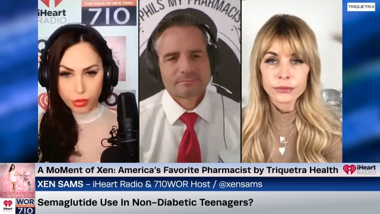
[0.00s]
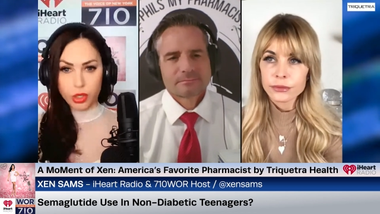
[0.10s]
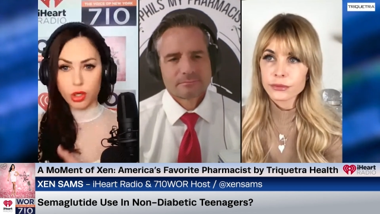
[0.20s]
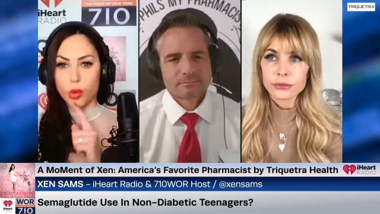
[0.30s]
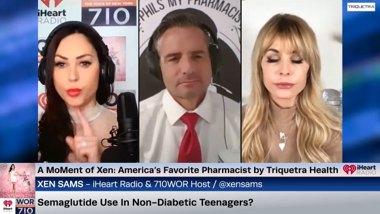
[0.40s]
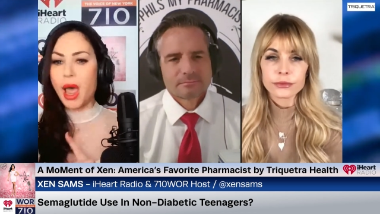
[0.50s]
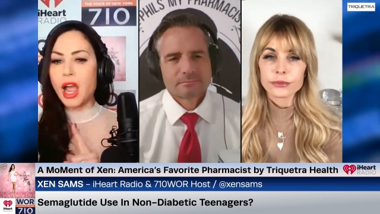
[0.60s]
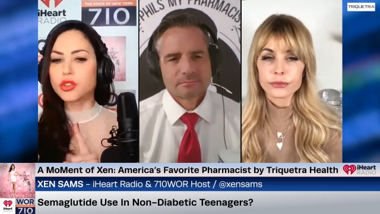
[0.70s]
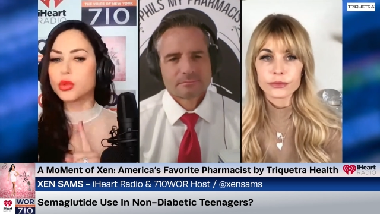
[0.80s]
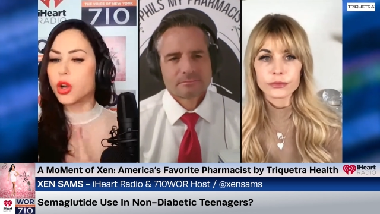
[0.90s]
Speaker 1: we're going to go back
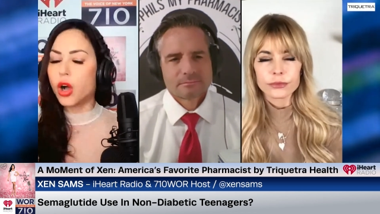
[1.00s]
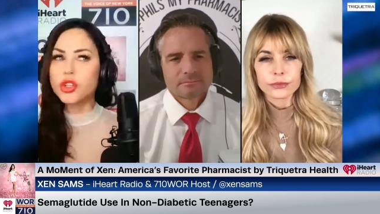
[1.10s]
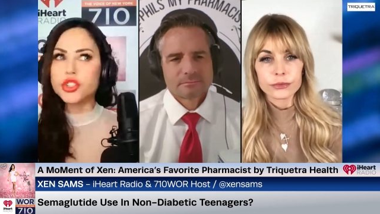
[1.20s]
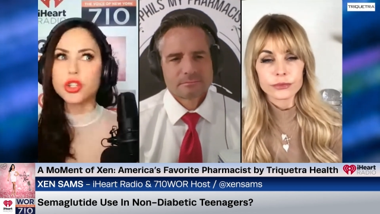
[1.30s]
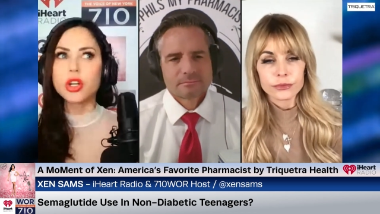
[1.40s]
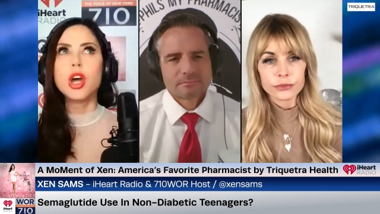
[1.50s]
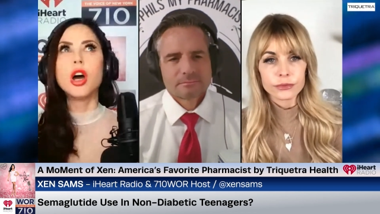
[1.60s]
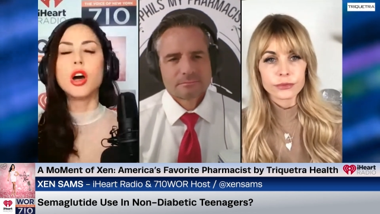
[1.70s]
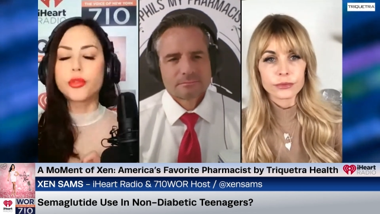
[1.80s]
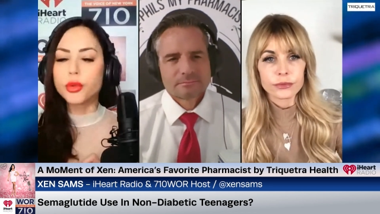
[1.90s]
to a culture
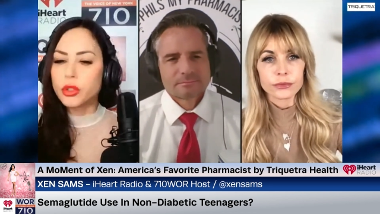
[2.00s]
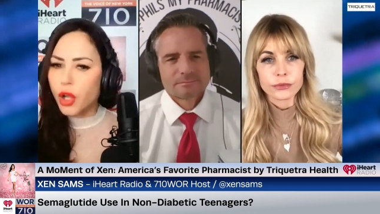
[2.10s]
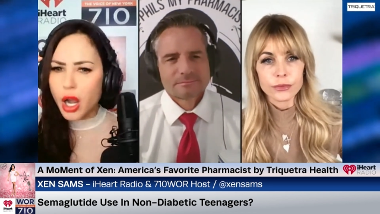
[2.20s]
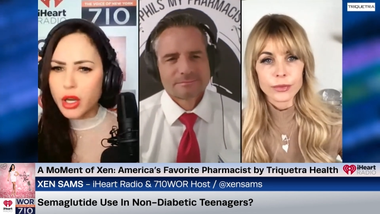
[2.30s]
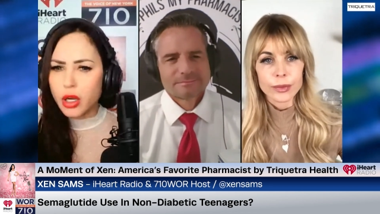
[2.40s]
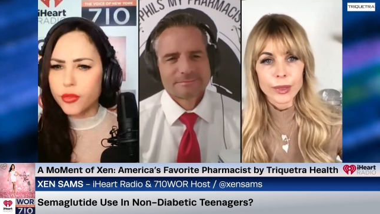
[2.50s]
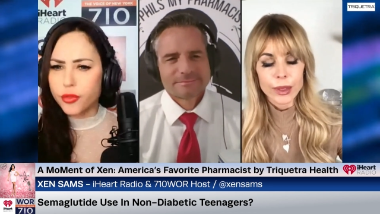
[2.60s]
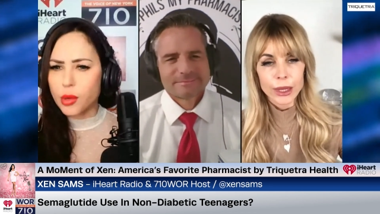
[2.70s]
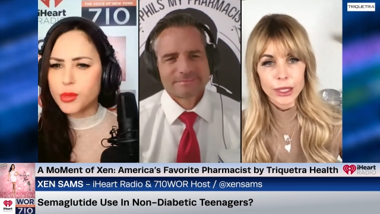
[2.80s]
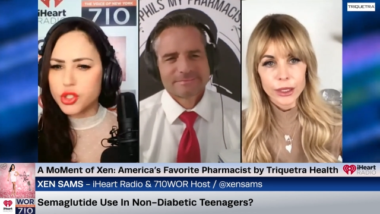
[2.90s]
of relying on
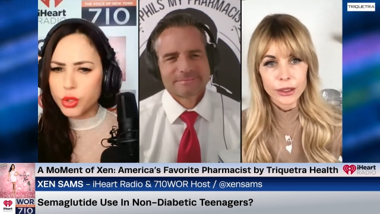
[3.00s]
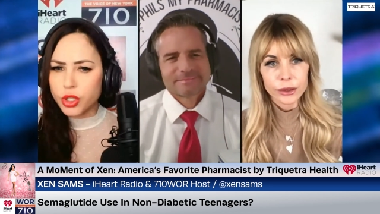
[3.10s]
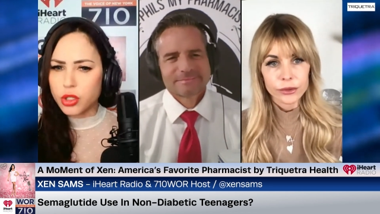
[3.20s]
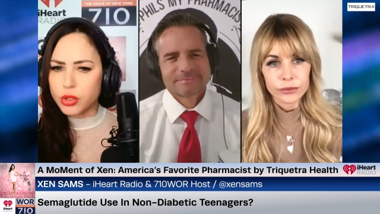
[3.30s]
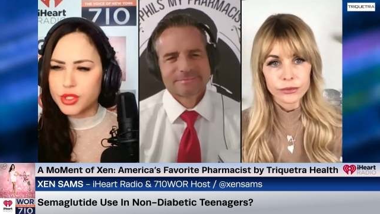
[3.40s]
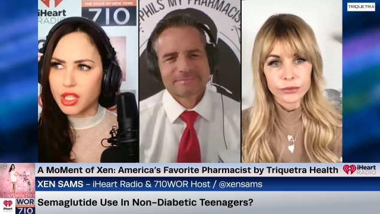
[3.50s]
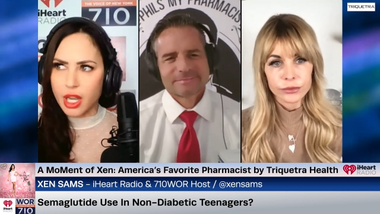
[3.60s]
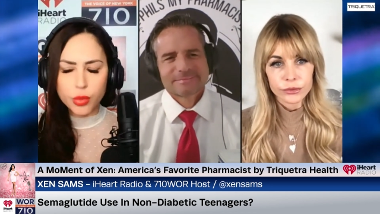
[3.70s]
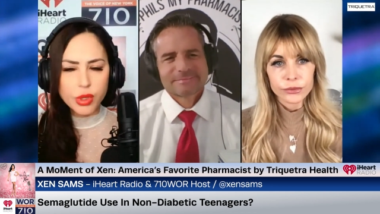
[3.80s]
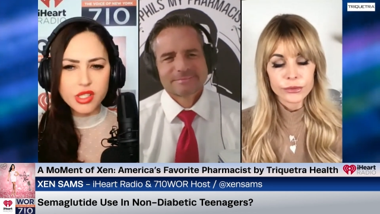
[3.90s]
pharmaceuticals like
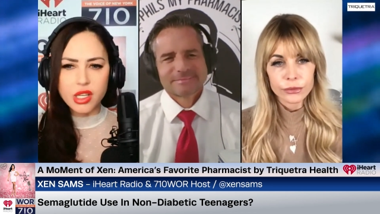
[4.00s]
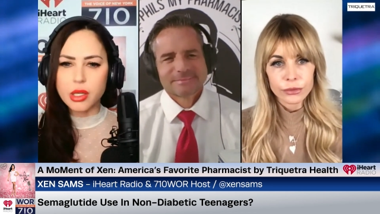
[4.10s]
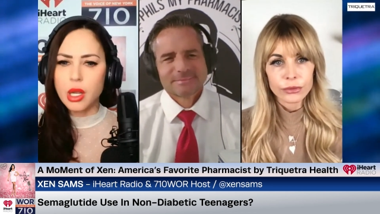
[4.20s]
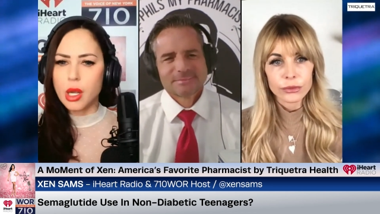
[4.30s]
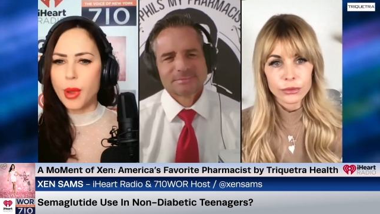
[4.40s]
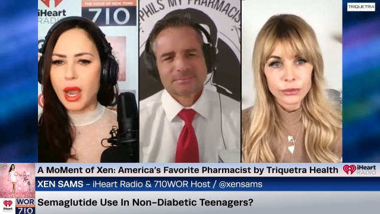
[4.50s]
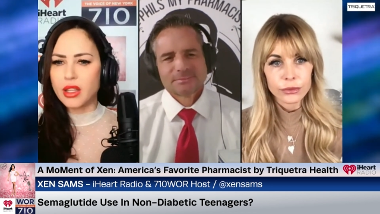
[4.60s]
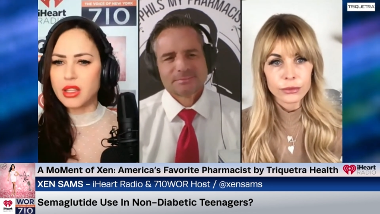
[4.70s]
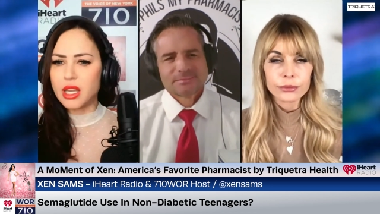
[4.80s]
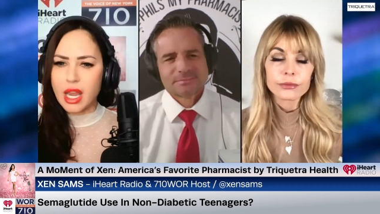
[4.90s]
we did back in
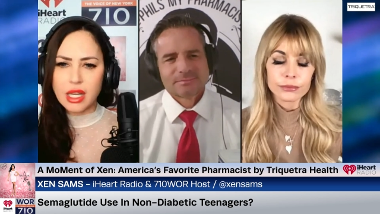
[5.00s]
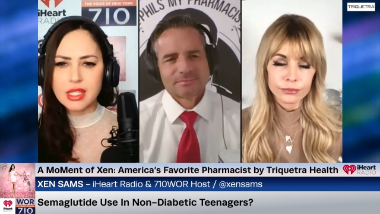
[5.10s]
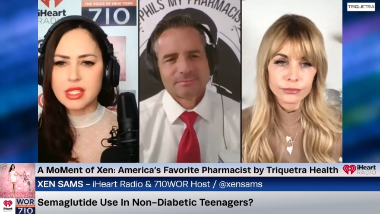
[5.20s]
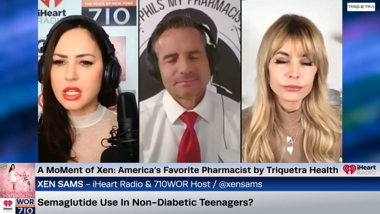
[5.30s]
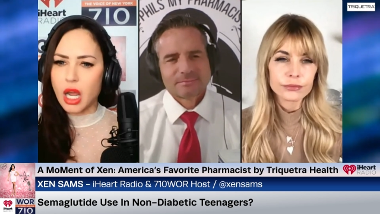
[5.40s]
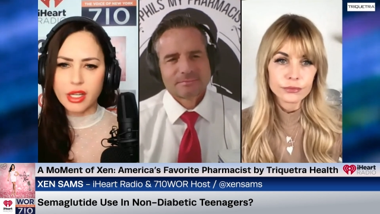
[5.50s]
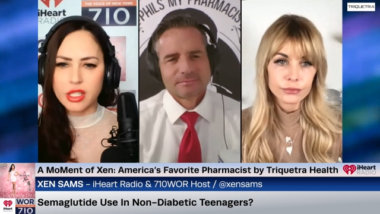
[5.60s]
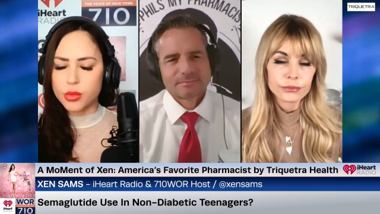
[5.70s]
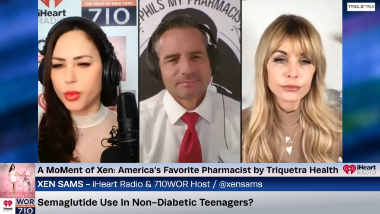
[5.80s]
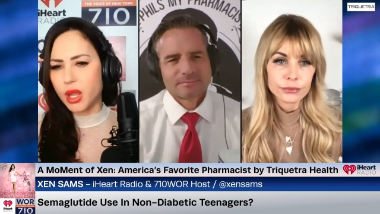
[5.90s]
the 80s and 90s
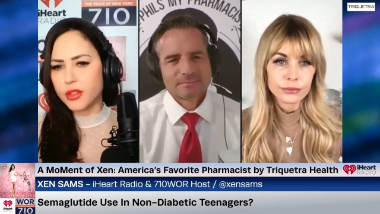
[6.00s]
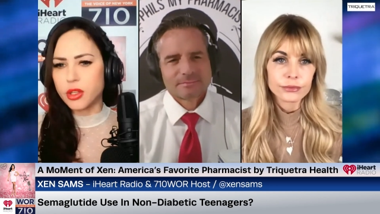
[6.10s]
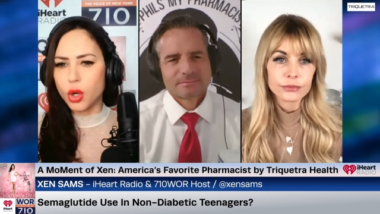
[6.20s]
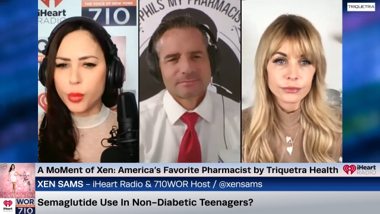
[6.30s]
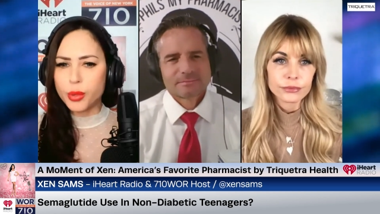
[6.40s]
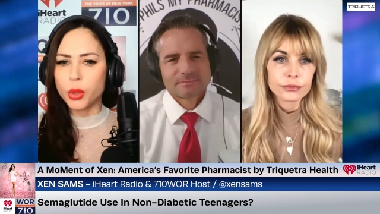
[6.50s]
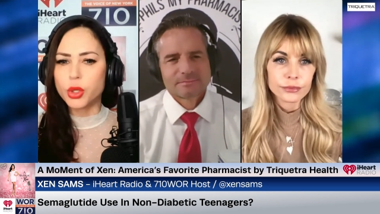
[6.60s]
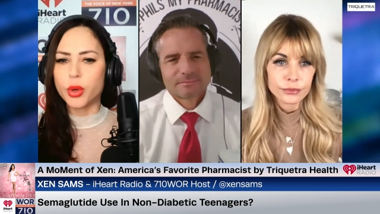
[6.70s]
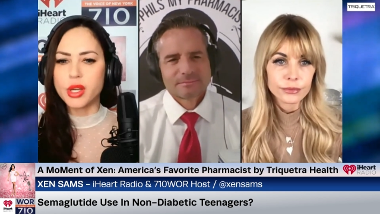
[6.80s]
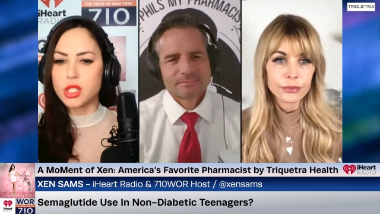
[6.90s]
when we had the opioid
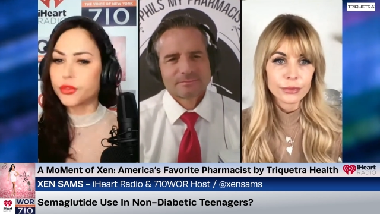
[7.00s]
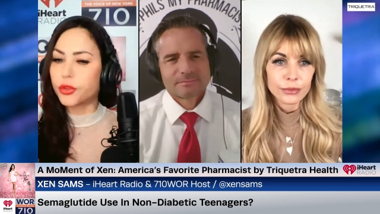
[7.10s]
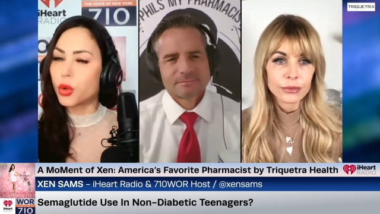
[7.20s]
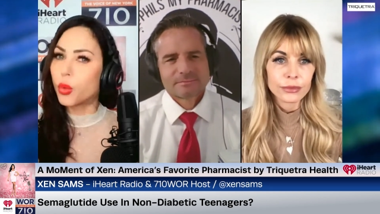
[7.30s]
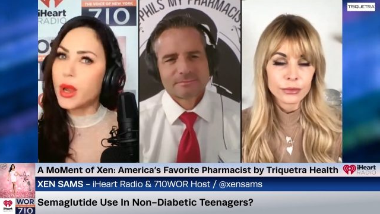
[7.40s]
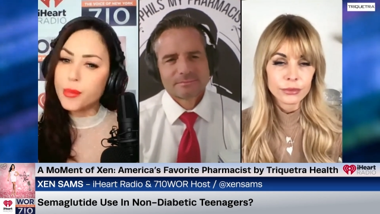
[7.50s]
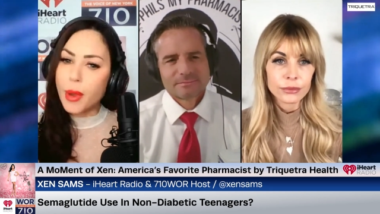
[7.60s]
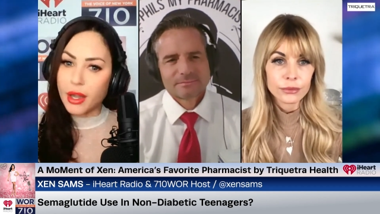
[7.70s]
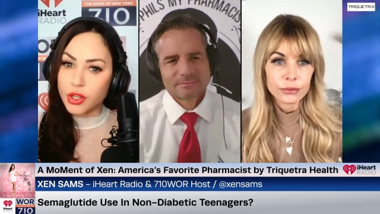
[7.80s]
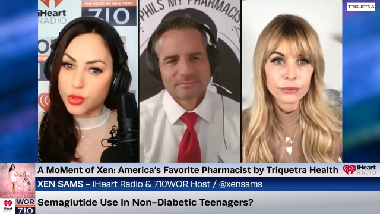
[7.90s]
crisis for weight
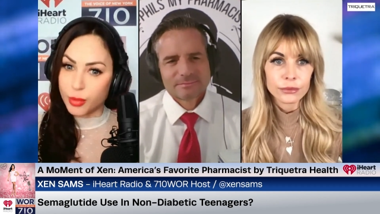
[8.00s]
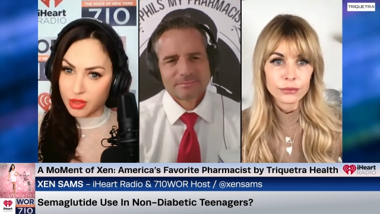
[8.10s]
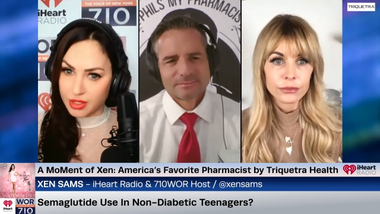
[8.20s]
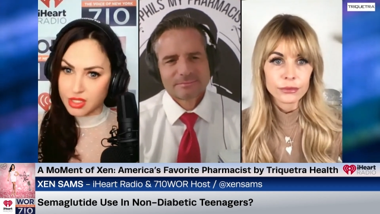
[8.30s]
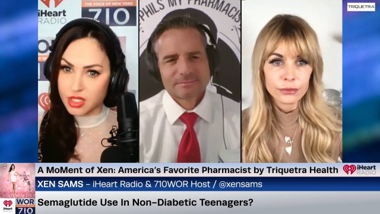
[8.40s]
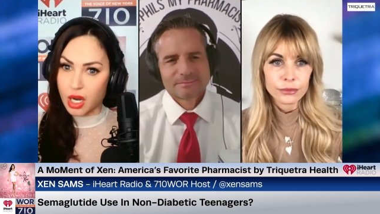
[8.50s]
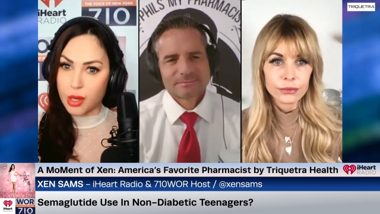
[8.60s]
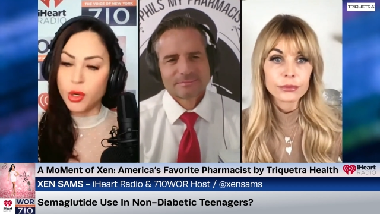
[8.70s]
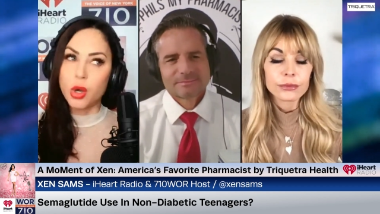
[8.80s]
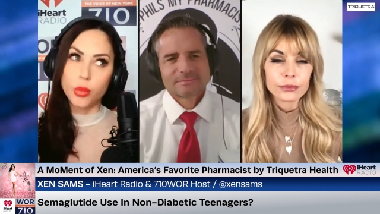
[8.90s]
management this
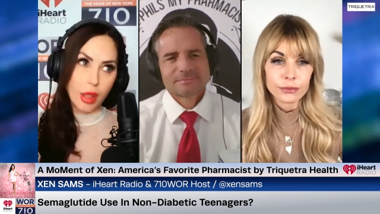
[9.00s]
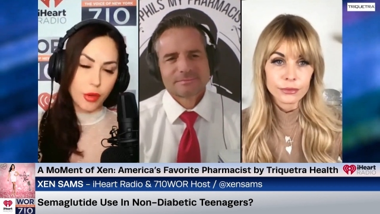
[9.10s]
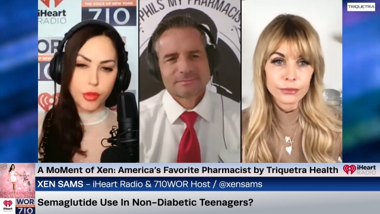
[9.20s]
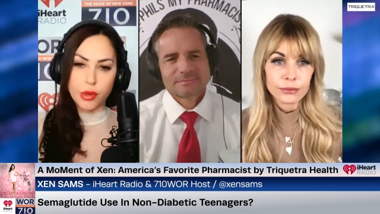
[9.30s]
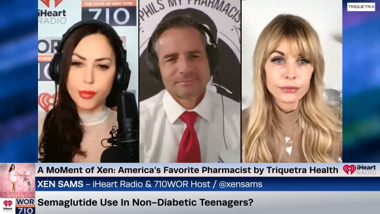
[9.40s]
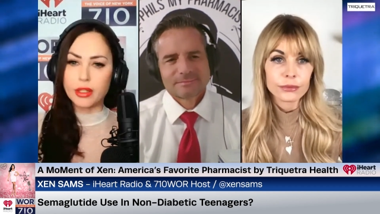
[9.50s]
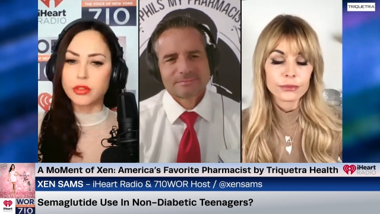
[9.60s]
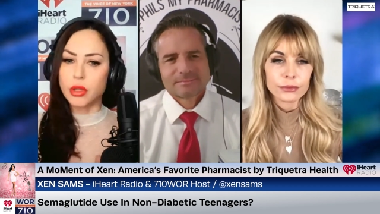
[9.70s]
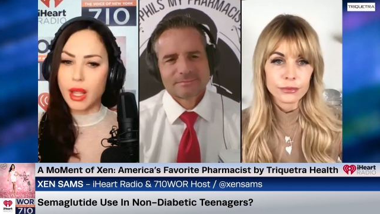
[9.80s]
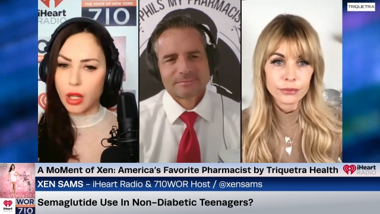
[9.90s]
time rather than mental
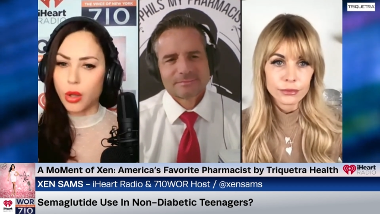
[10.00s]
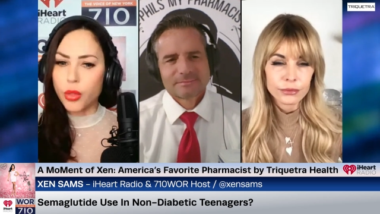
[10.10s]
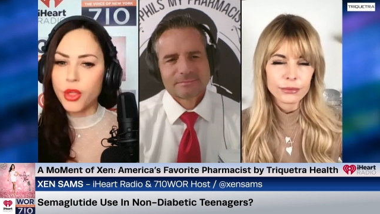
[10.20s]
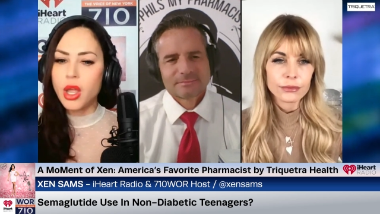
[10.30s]
health